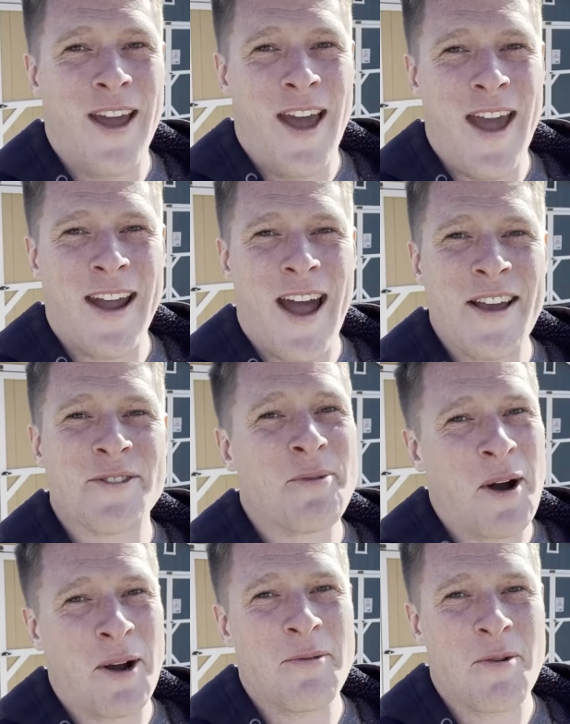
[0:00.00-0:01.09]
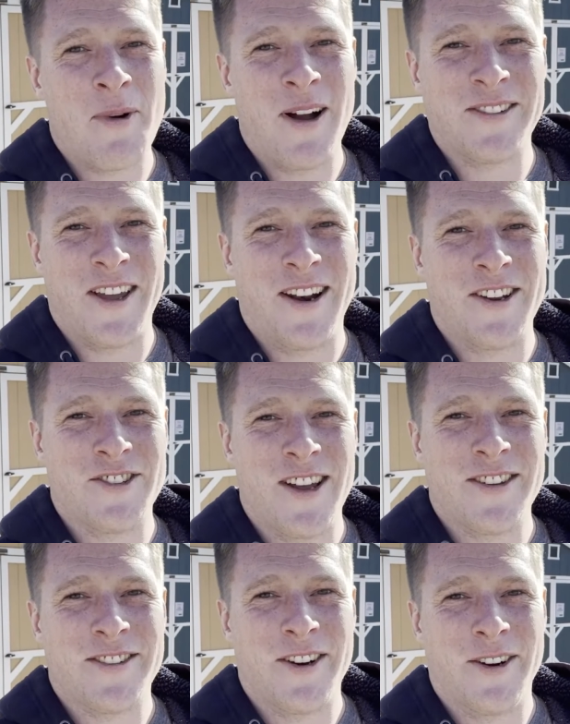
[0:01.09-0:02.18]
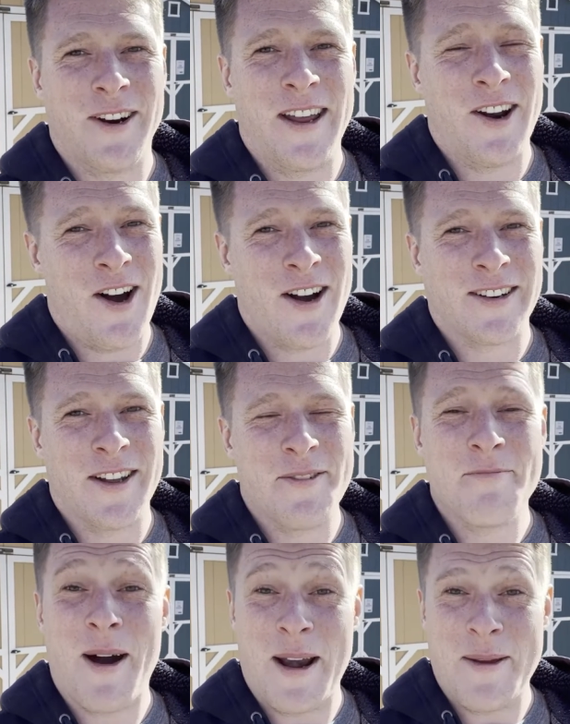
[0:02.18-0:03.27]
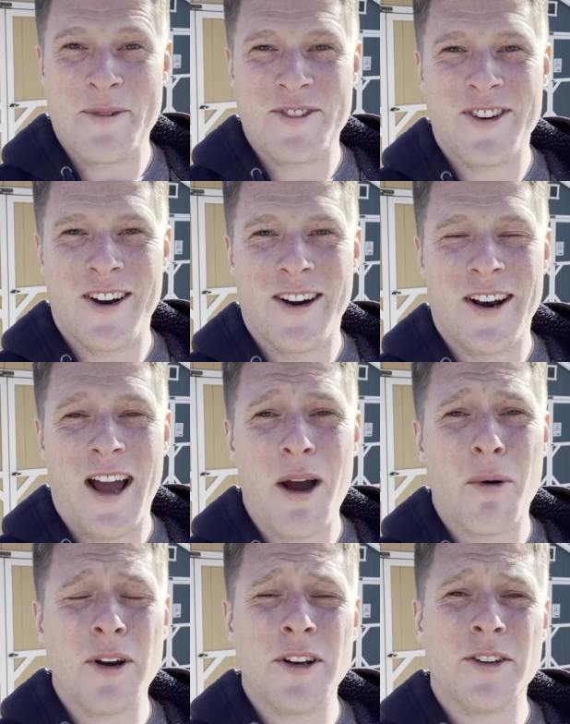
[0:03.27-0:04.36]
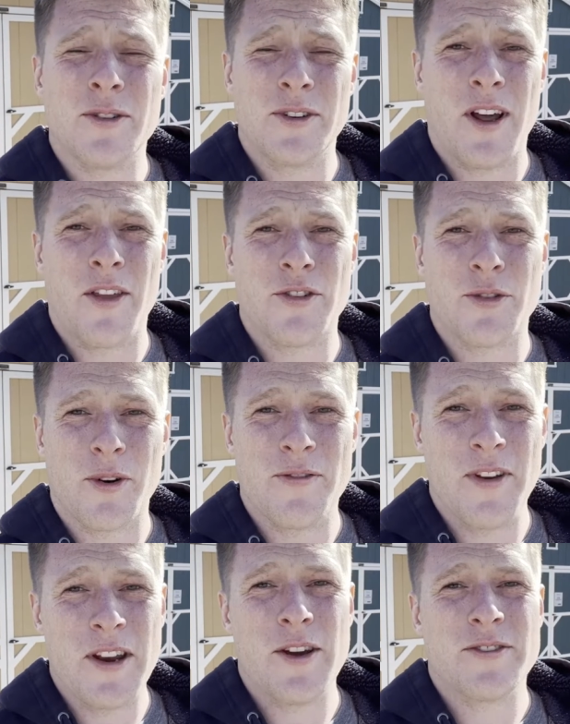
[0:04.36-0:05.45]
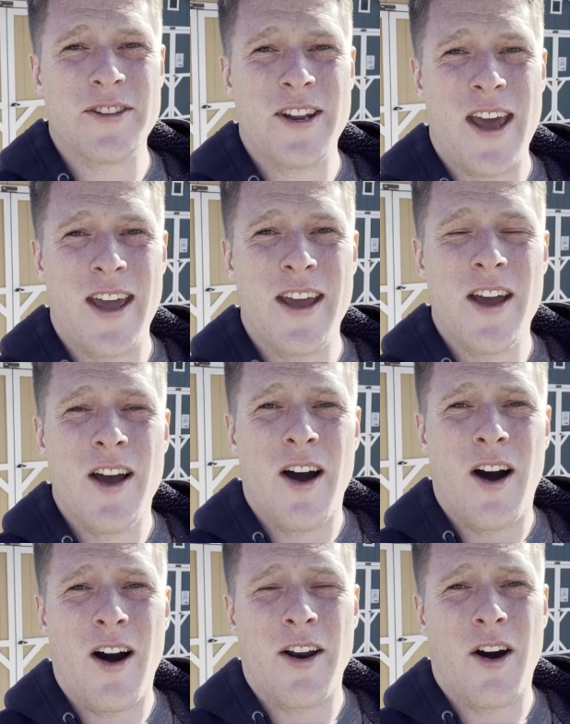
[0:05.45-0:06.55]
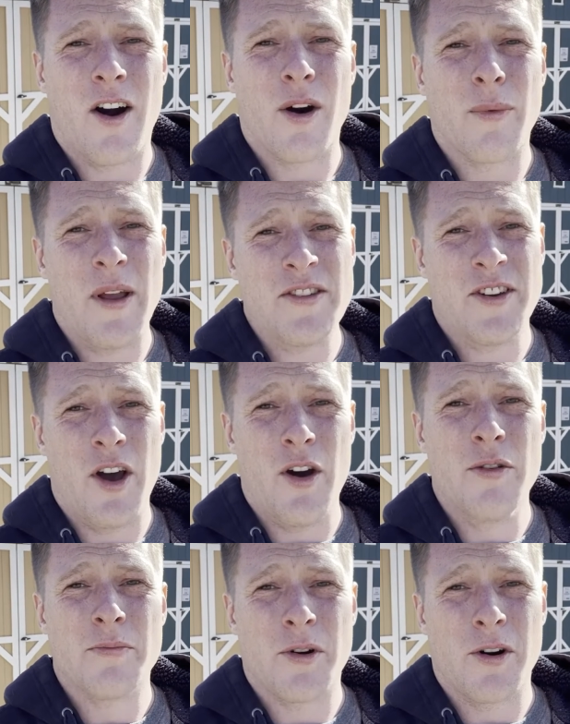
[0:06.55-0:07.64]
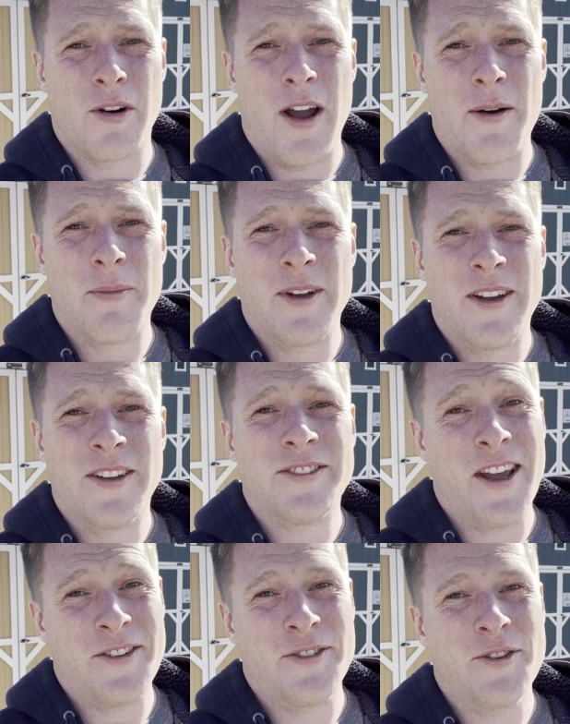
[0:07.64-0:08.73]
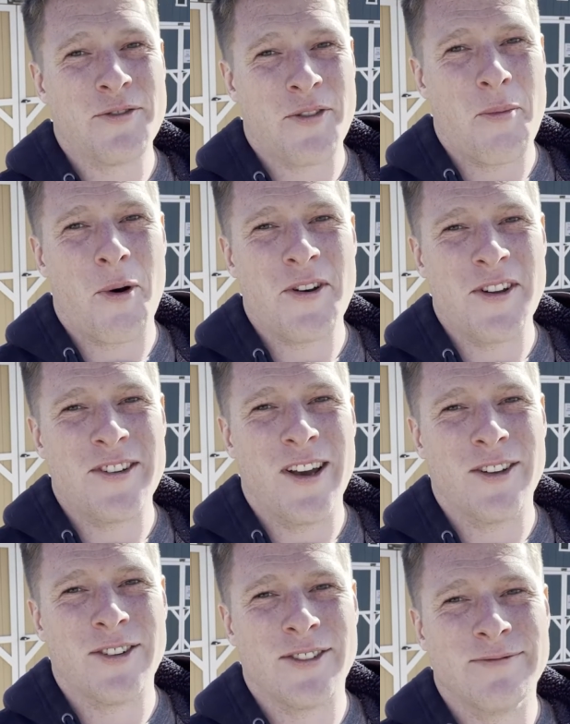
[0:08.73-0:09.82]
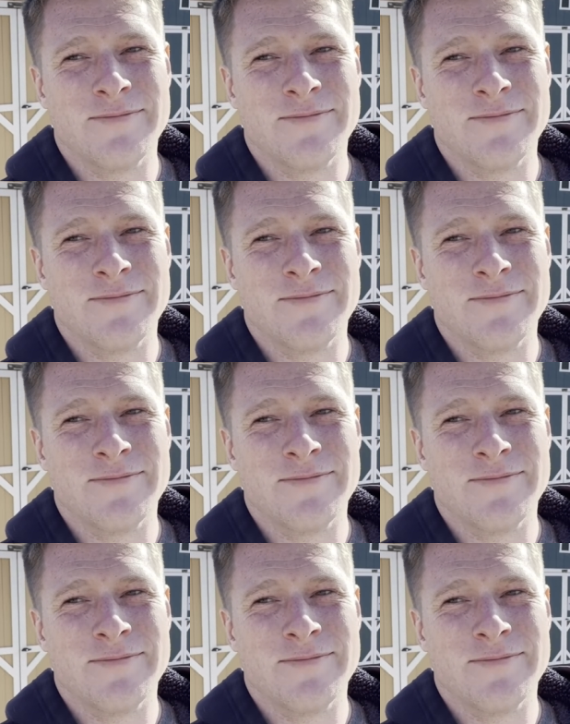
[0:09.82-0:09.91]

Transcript: Hey guys, welcome to Montana Shed Center in Ogden. My name is Jared. I wanted to do another short video today on our rent to own program. Stay tuned for more details.